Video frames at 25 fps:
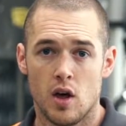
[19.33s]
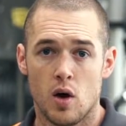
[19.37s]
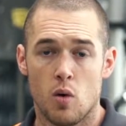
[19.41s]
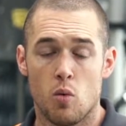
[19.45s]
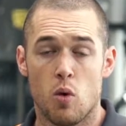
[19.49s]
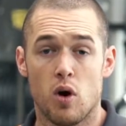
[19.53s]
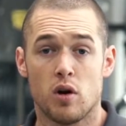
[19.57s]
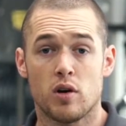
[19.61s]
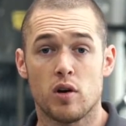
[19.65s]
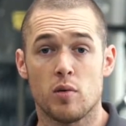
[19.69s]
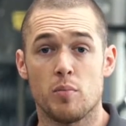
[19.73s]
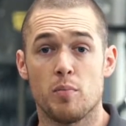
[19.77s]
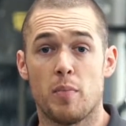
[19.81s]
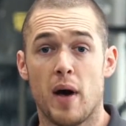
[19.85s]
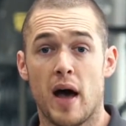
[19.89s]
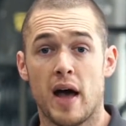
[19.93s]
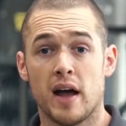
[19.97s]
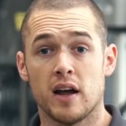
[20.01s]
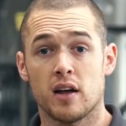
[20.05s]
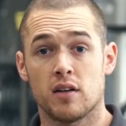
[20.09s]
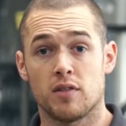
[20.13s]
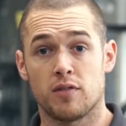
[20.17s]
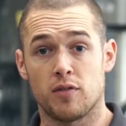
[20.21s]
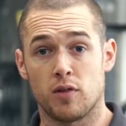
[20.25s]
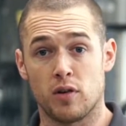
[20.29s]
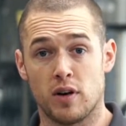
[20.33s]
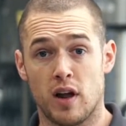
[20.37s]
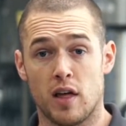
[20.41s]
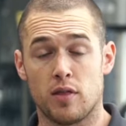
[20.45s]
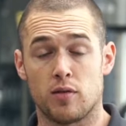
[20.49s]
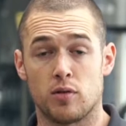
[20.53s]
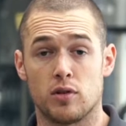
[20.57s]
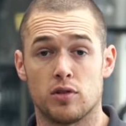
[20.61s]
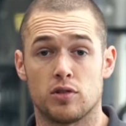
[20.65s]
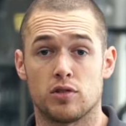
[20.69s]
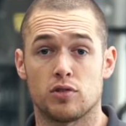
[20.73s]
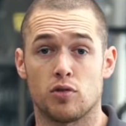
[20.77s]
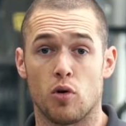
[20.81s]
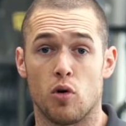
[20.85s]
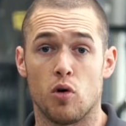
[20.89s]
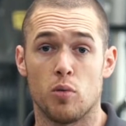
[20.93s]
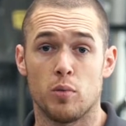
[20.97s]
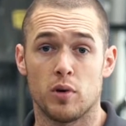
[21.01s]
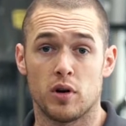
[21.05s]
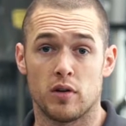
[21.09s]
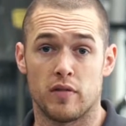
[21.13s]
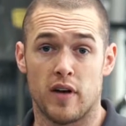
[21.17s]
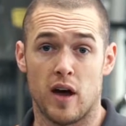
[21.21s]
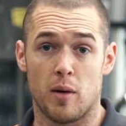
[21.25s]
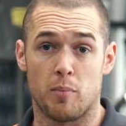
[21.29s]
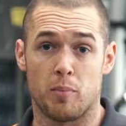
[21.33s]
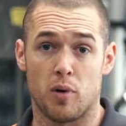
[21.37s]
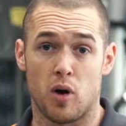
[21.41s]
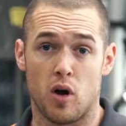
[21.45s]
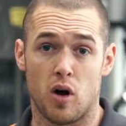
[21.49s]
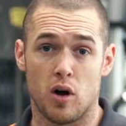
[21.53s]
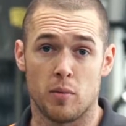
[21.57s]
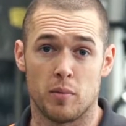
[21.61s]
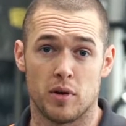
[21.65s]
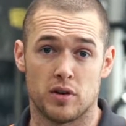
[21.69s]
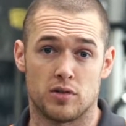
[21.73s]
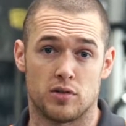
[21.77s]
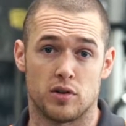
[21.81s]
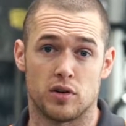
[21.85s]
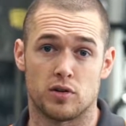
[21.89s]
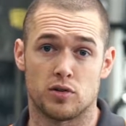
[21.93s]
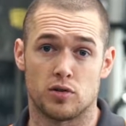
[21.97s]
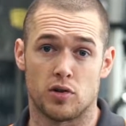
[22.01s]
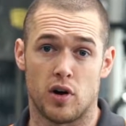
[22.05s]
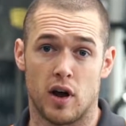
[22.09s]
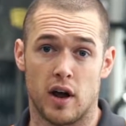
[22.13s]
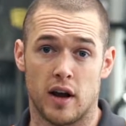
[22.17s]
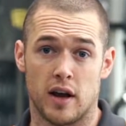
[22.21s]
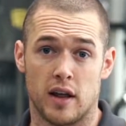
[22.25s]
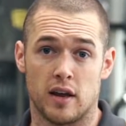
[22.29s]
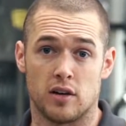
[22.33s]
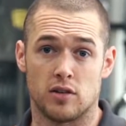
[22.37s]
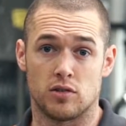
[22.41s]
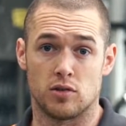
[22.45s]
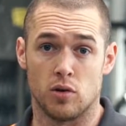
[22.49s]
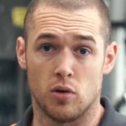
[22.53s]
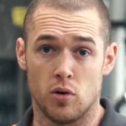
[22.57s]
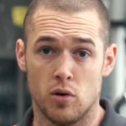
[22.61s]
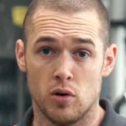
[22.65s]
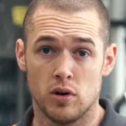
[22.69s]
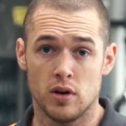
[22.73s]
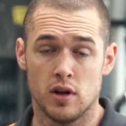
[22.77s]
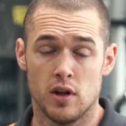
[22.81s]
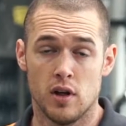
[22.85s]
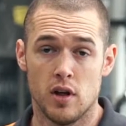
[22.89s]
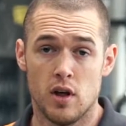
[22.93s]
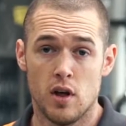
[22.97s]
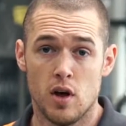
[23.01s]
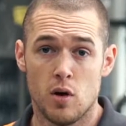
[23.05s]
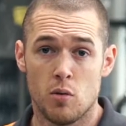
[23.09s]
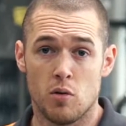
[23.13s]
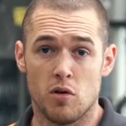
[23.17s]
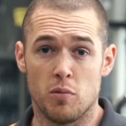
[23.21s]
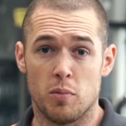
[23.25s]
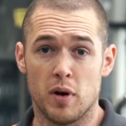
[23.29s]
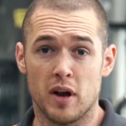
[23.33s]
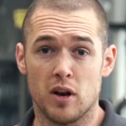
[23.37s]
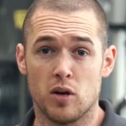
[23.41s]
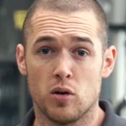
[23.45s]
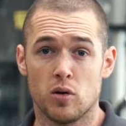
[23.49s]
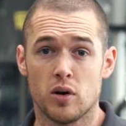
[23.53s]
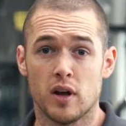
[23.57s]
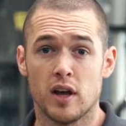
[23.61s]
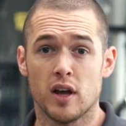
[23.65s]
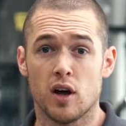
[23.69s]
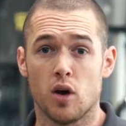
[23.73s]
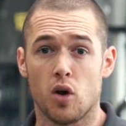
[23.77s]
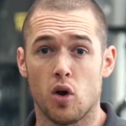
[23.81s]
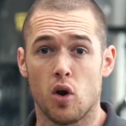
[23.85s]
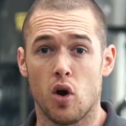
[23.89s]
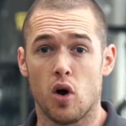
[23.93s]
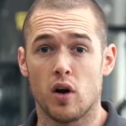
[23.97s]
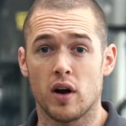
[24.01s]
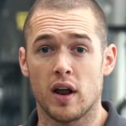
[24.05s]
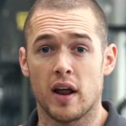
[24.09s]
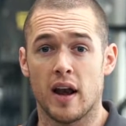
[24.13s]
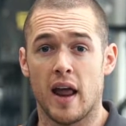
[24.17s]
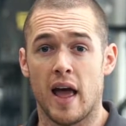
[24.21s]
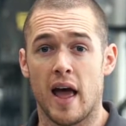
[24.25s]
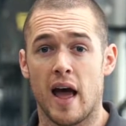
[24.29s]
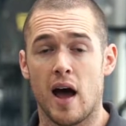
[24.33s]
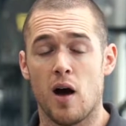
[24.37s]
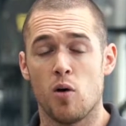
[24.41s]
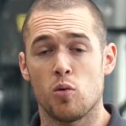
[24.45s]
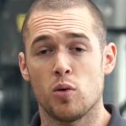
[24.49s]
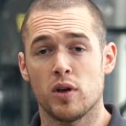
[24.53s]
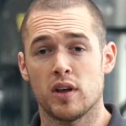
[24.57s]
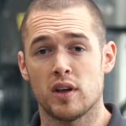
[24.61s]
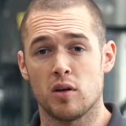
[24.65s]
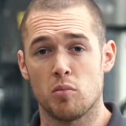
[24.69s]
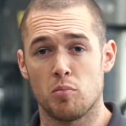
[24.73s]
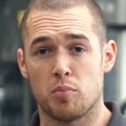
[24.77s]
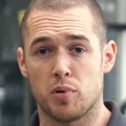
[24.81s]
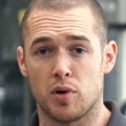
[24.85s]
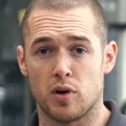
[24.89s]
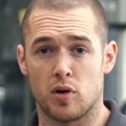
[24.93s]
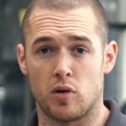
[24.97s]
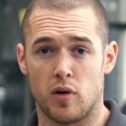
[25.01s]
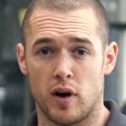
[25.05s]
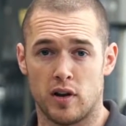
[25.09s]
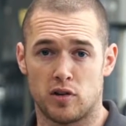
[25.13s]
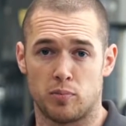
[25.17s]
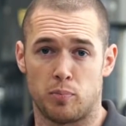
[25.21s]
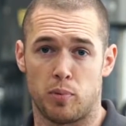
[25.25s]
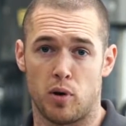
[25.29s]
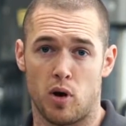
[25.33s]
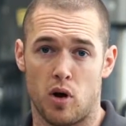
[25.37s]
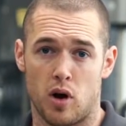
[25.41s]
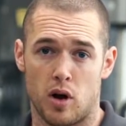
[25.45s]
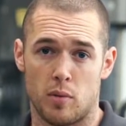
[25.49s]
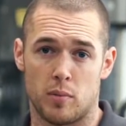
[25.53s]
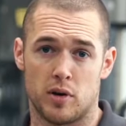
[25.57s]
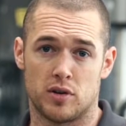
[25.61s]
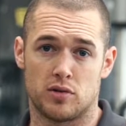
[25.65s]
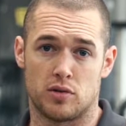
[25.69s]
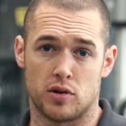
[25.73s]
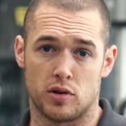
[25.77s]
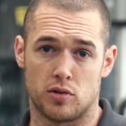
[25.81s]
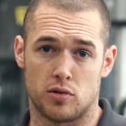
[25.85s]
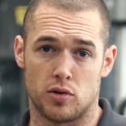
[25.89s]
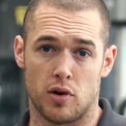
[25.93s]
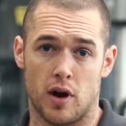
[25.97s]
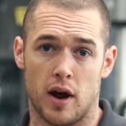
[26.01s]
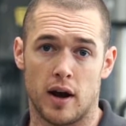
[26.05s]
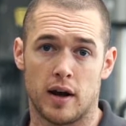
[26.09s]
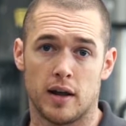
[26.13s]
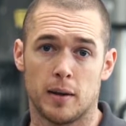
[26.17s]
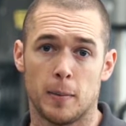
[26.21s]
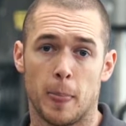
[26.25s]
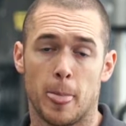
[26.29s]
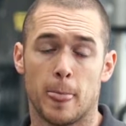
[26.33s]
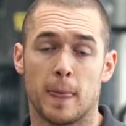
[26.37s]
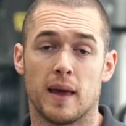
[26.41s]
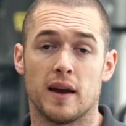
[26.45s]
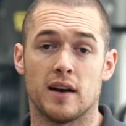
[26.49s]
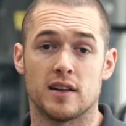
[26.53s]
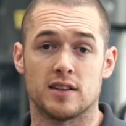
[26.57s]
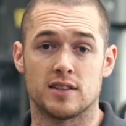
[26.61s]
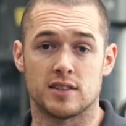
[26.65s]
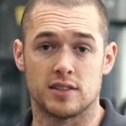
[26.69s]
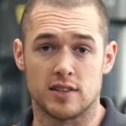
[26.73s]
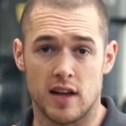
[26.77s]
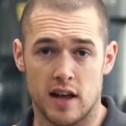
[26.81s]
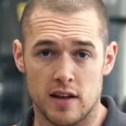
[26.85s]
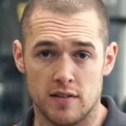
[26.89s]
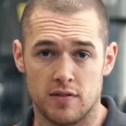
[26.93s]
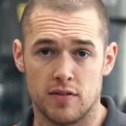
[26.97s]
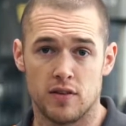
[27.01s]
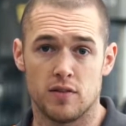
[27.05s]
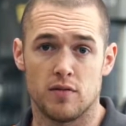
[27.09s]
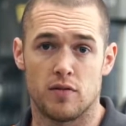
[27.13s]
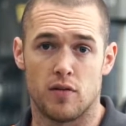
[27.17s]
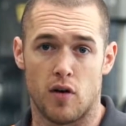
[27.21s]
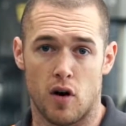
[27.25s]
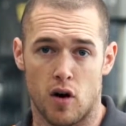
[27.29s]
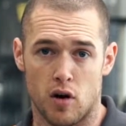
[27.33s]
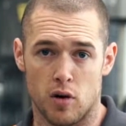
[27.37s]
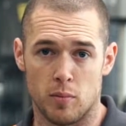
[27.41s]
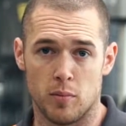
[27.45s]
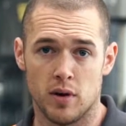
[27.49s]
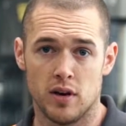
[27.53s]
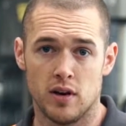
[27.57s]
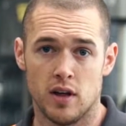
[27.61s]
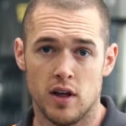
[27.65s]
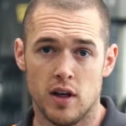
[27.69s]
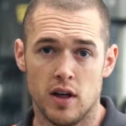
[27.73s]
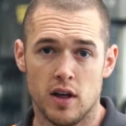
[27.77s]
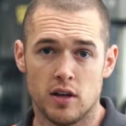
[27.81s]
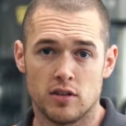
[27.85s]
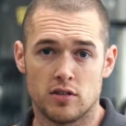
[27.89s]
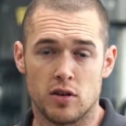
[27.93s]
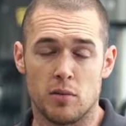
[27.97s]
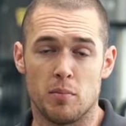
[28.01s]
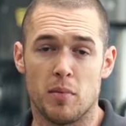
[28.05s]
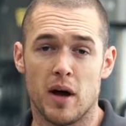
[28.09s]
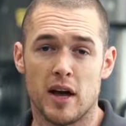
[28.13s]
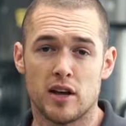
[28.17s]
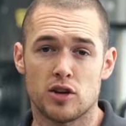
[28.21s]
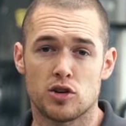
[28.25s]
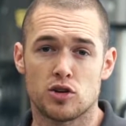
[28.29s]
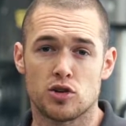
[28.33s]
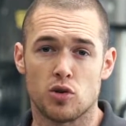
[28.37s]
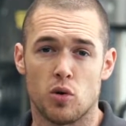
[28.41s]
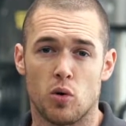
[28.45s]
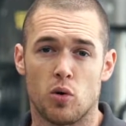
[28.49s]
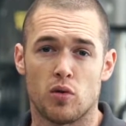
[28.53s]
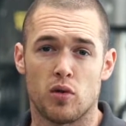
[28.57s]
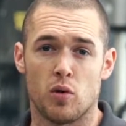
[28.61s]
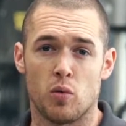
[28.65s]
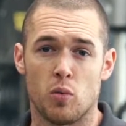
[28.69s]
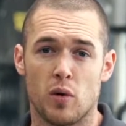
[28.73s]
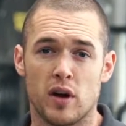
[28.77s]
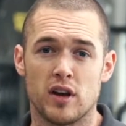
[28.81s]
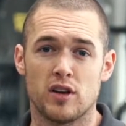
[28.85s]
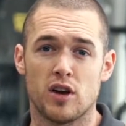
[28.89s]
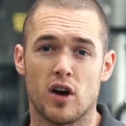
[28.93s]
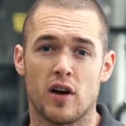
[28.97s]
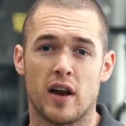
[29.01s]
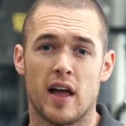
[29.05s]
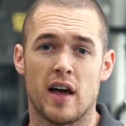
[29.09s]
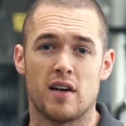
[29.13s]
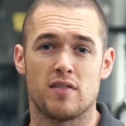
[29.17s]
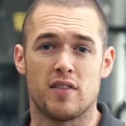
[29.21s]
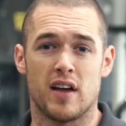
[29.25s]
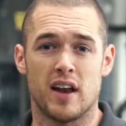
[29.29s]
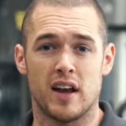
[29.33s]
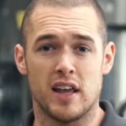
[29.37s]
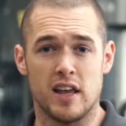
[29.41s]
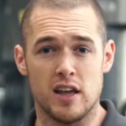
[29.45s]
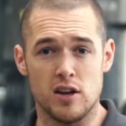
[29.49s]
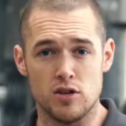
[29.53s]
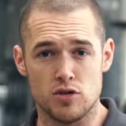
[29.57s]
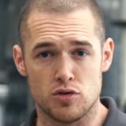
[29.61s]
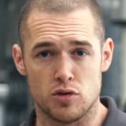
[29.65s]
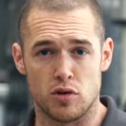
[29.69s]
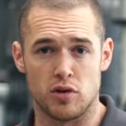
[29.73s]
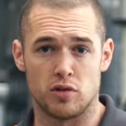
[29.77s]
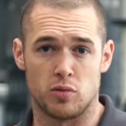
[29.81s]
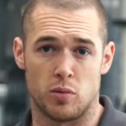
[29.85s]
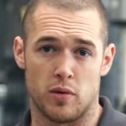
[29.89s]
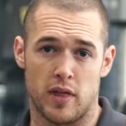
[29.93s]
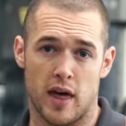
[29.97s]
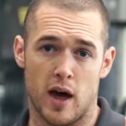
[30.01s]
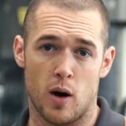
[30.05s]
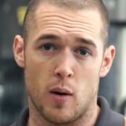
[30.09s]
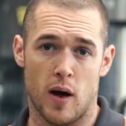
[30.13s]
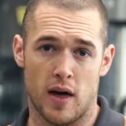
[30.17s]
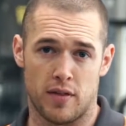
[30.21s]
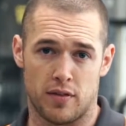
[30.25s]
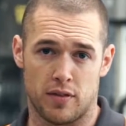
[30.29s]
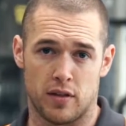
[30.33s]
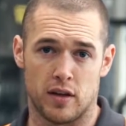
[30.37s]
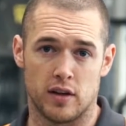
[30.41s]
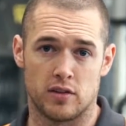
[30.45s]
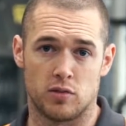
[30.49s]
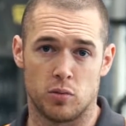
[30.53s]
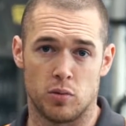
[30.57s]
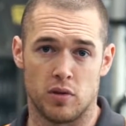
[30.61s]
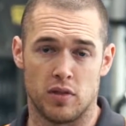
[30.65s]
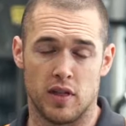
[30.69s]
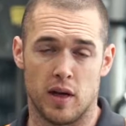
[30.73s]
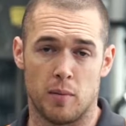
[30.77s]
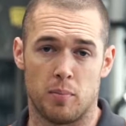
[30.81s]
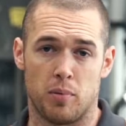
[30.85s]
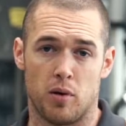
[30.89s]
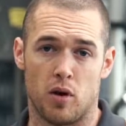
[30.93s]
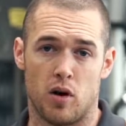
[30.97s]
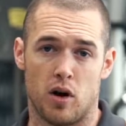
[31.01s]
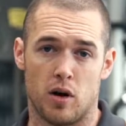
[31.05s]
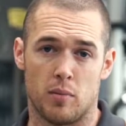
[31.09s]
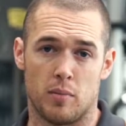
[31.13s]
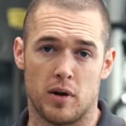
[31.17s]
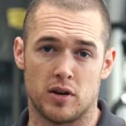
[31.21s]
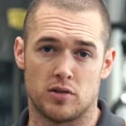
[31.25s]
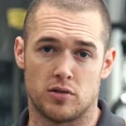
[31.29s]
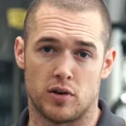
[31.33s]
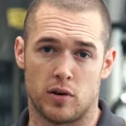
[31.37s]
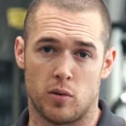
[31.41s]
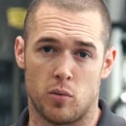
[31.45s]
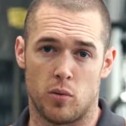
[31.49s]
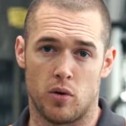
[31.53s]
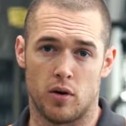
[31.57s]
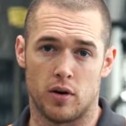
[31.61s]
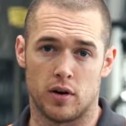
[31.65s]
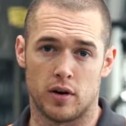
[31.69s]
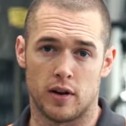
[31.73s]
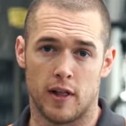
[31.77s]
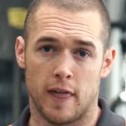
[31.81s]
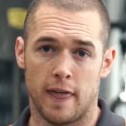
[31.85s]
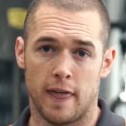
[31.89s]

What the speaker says: Welcome back for another instalment of our plyometric training talk. We've been looking a lot at how we can progress plyometric training in a safe environment to make sure that we don't have any injuries with our athletes with their plyometric work.